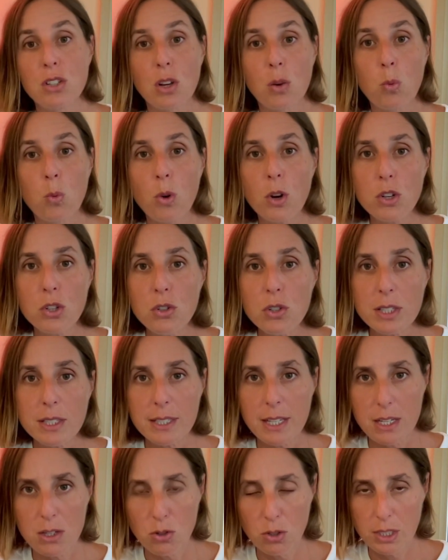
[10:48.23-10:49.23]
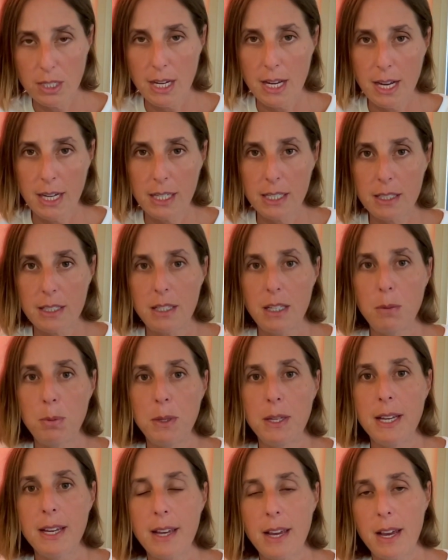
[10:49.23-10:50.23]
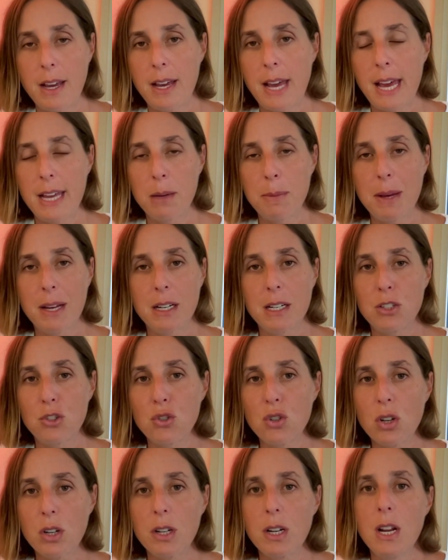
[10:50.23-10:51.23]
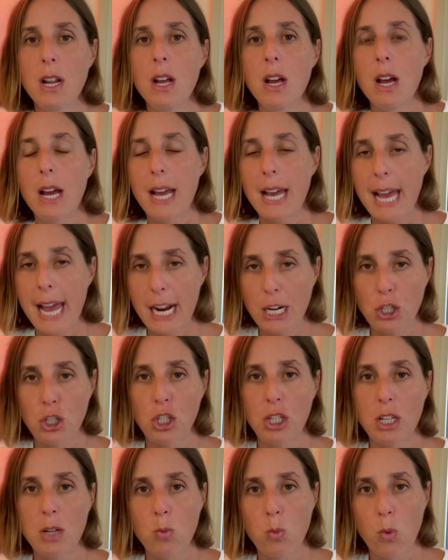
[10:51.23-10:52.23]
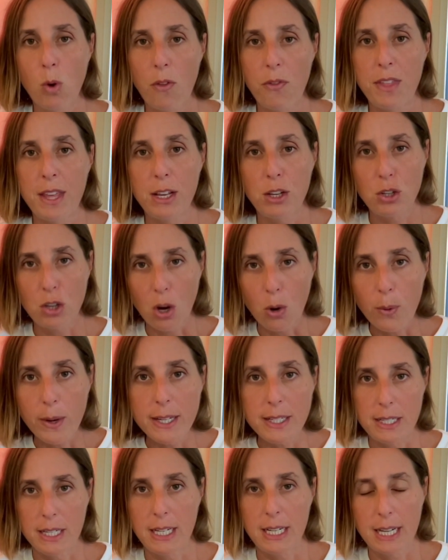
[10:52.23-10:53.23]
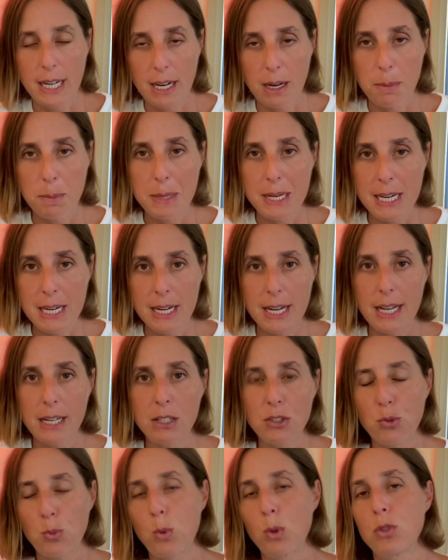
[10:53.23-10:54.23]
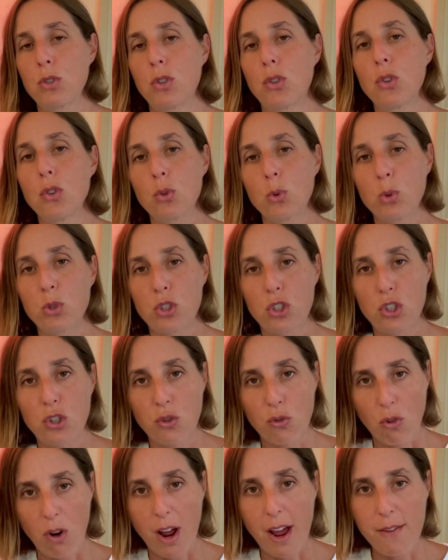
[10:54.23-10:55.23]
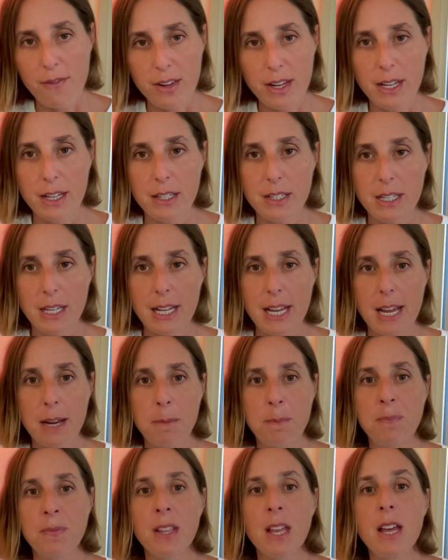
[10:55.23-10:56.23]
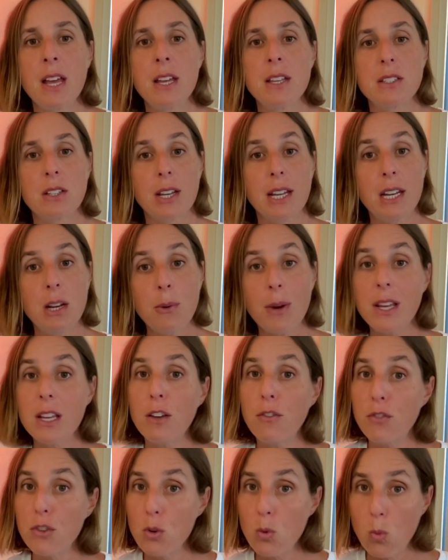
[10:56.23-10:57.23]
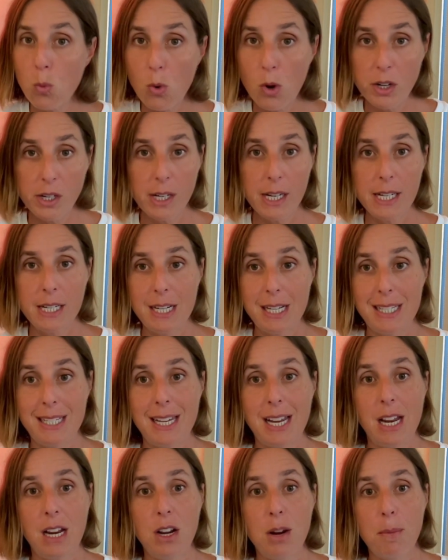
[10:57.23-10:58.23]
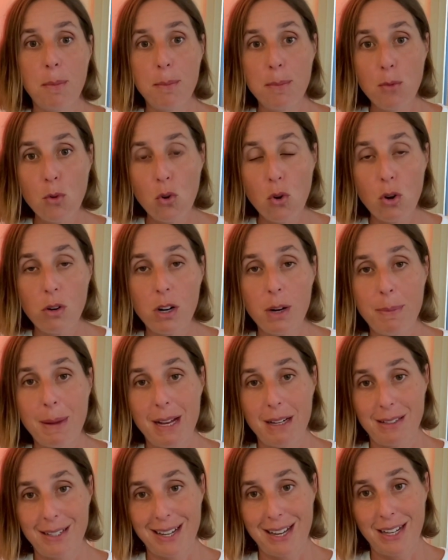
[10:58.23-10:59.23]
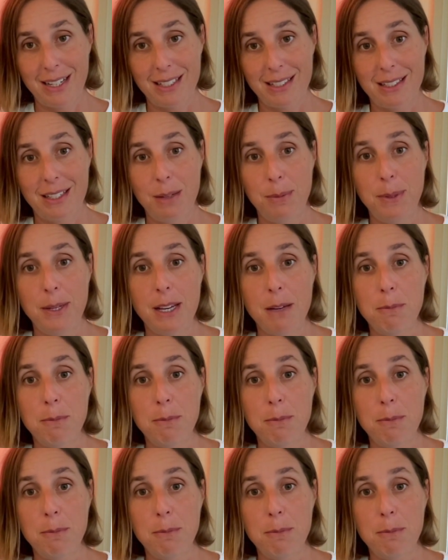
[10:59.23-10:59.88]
dollars. So what you set your target C P A amount is not actually what they're going to come in at. It's what Google's striving to get. So anyway, if you want to understand more about target C P A